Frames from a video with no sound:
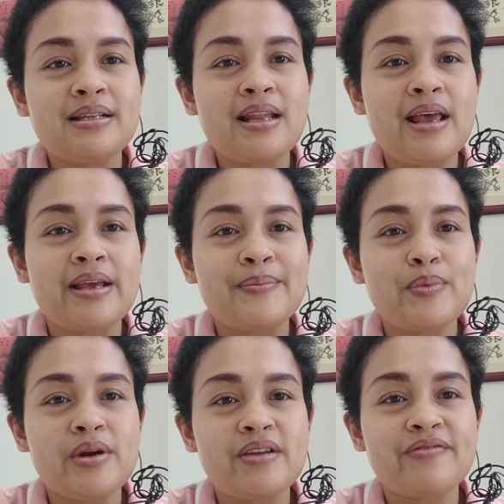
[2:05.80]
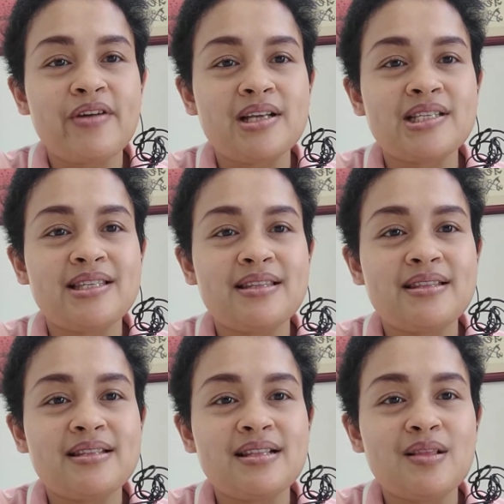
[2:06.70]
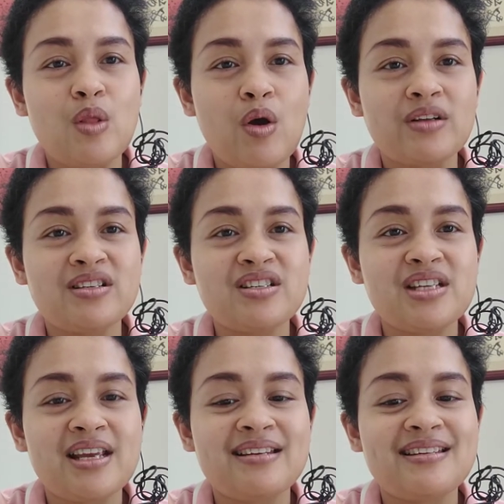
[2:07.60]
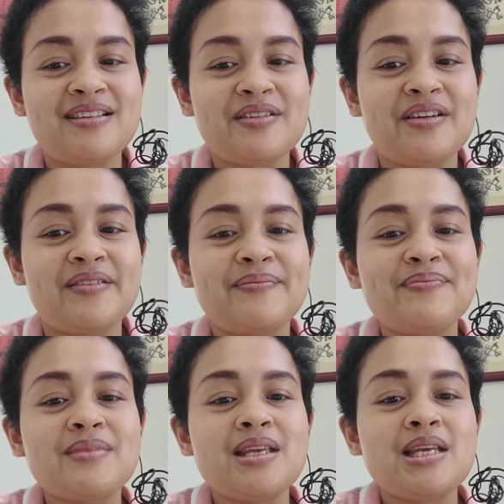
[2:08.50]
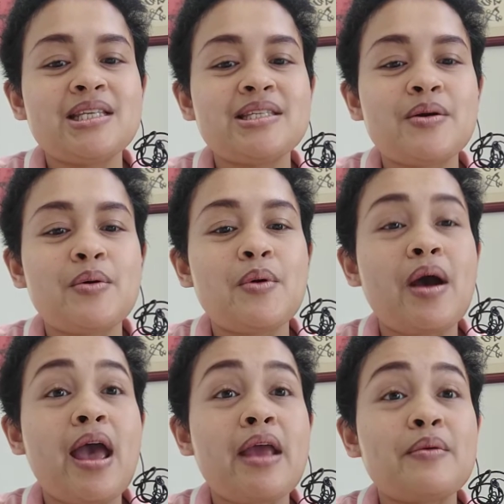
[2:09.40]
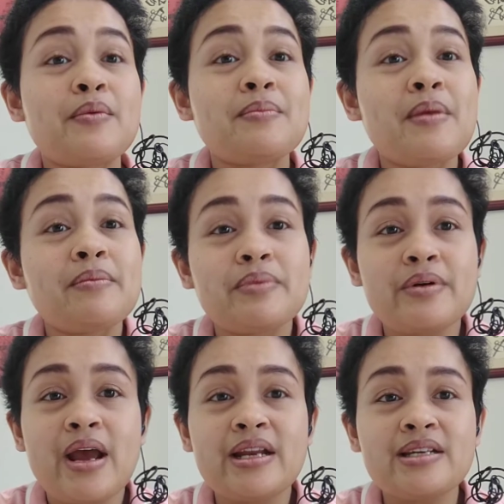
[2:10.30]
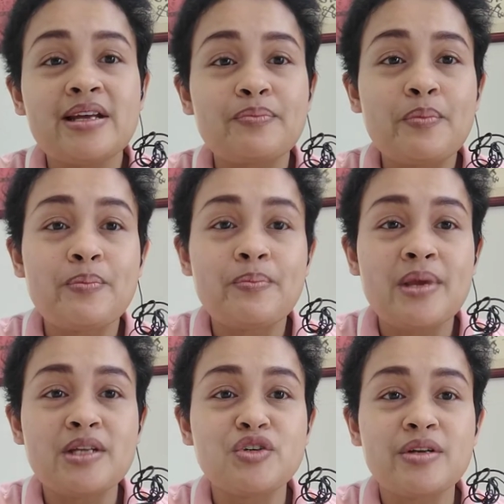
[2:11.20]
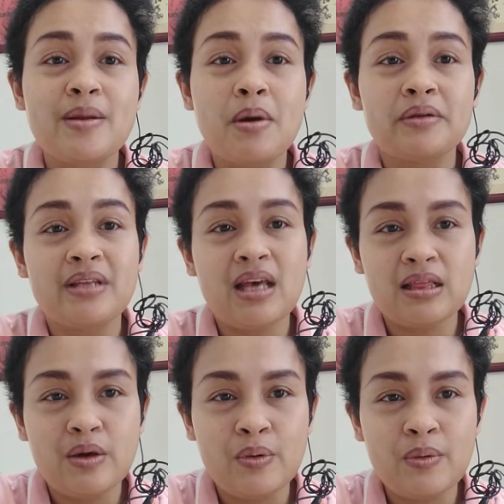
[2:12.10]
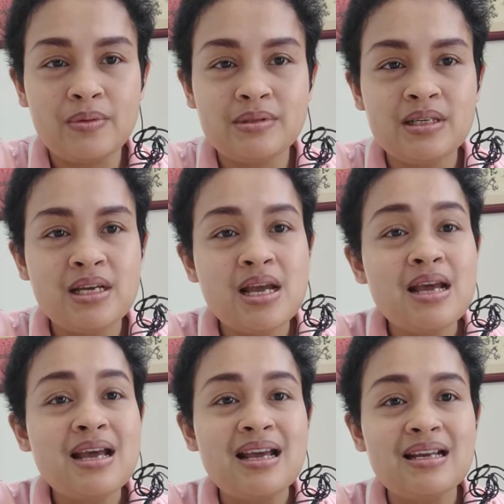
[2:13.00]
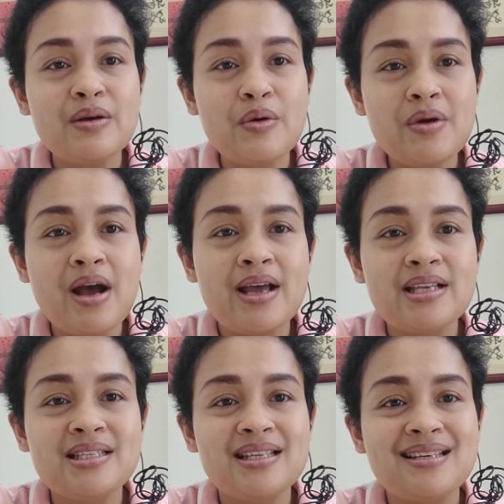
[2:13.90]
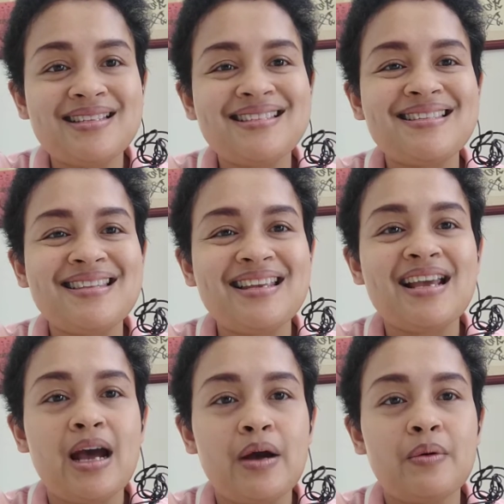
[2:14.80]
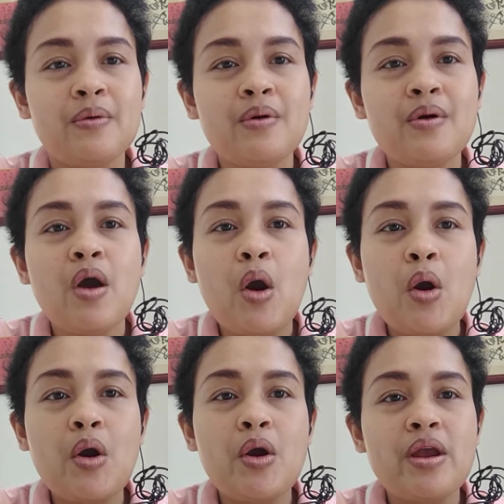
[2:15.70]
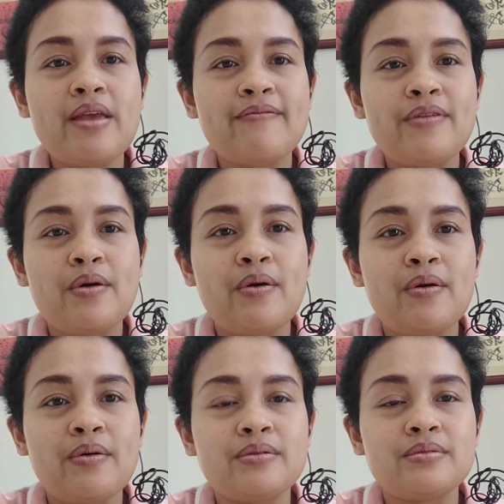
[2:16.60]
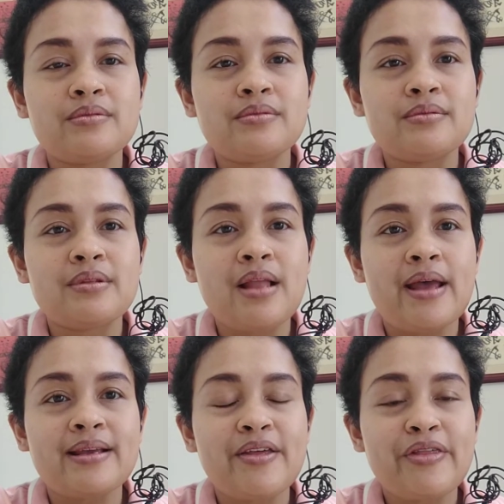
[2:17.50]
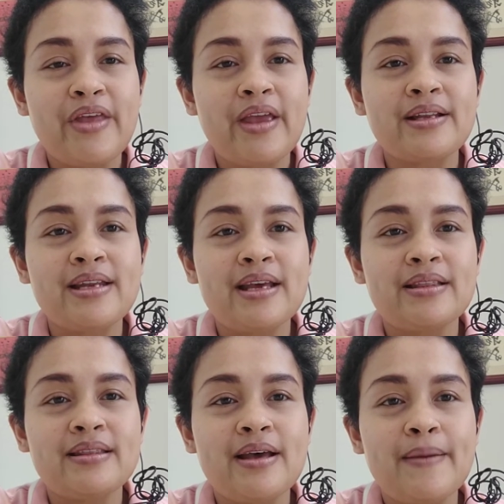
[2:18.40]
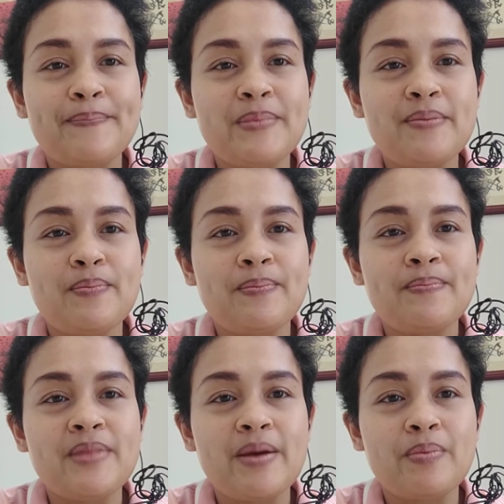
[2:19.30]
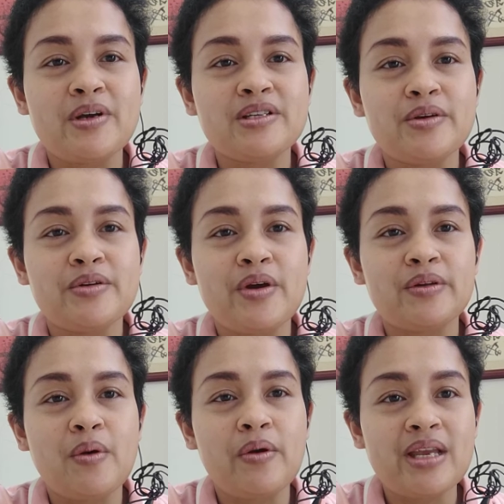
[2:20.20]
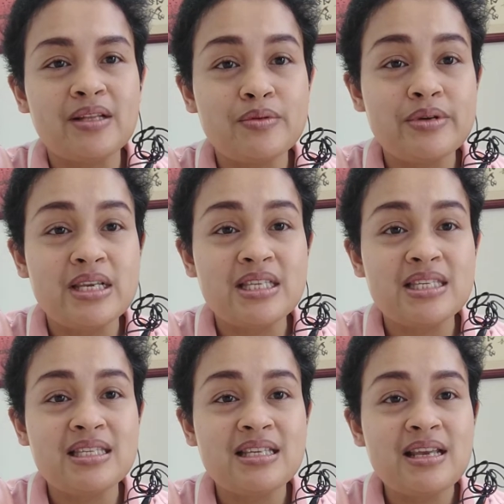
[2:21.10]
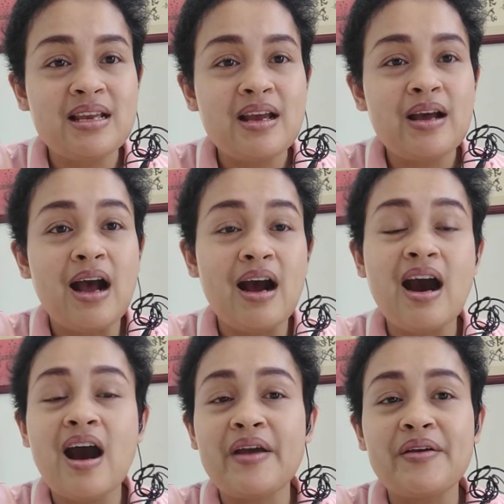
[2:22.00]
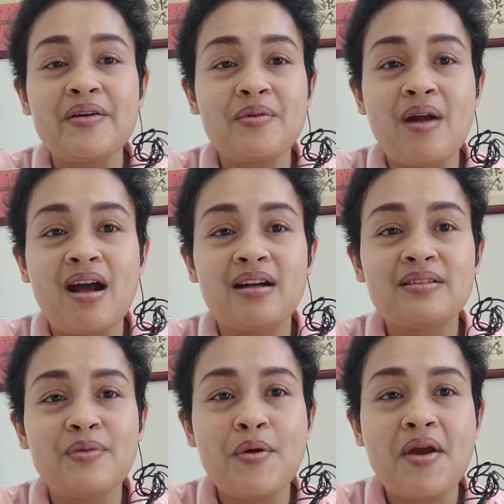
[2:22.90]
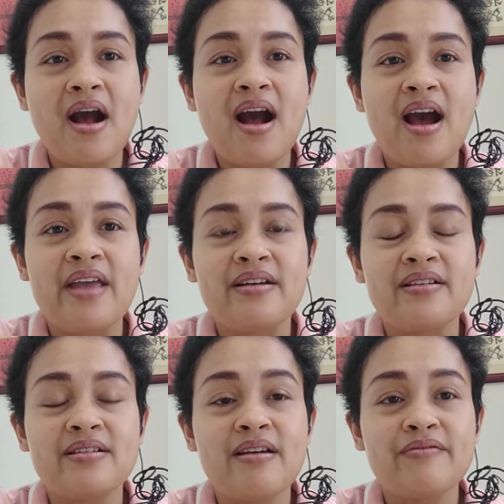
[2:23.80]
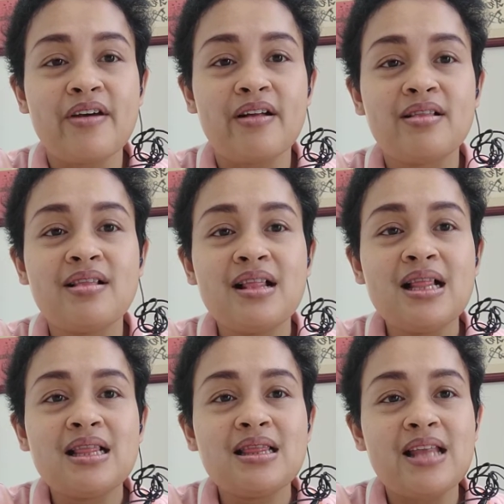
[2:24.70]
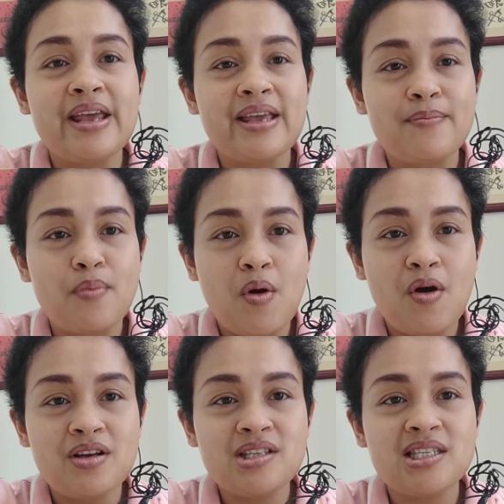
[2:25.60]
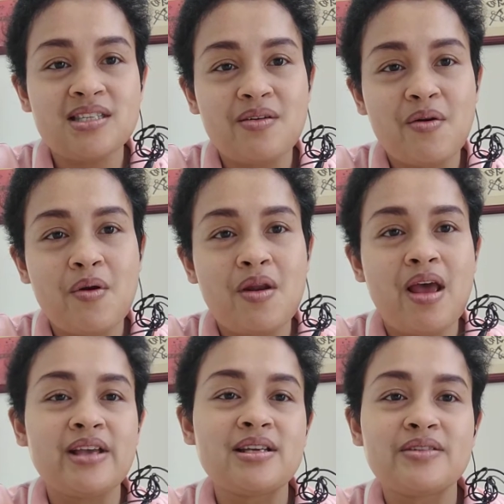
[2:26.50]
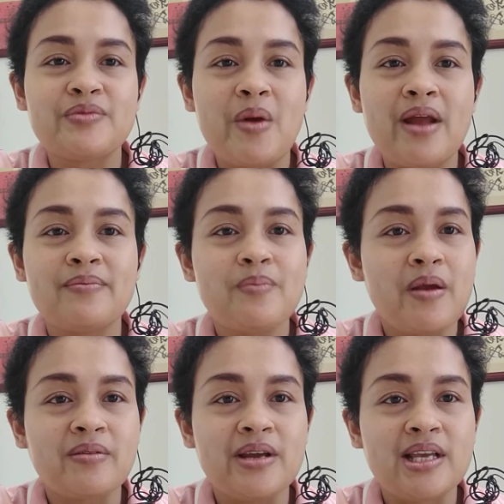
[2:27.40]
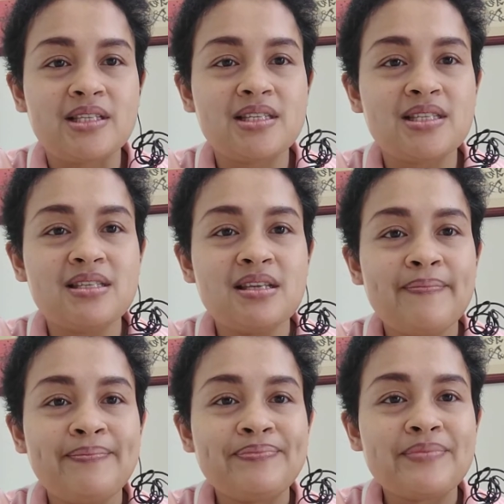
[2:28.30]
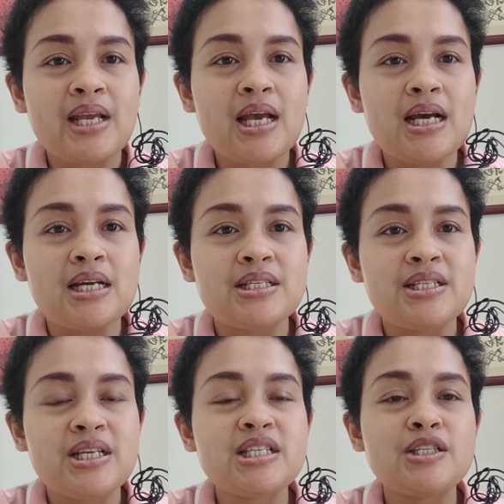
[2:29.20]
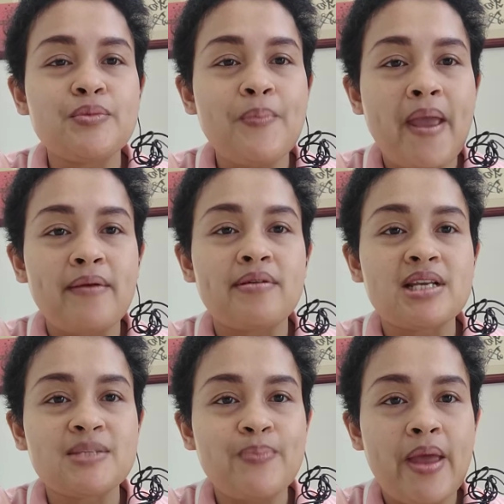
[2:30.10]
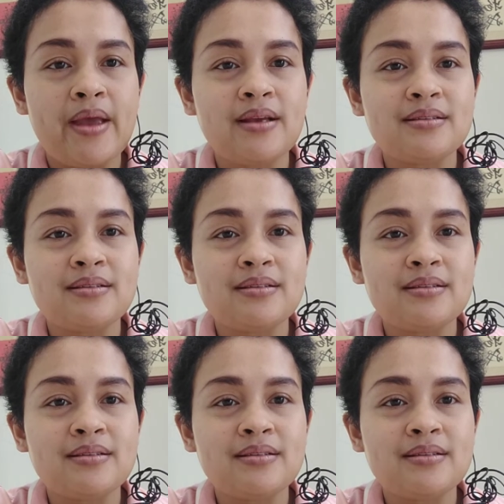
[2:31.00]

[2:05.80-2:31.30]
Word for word: like breakfast, lunch, and dinner. So I remember I did not mention about hello. Hello guys is ni hao. Or if you like think that the peop- the person you are talking to is a higher rank or a higher level, like a boss or like a grandparents, uh, just to pay respect,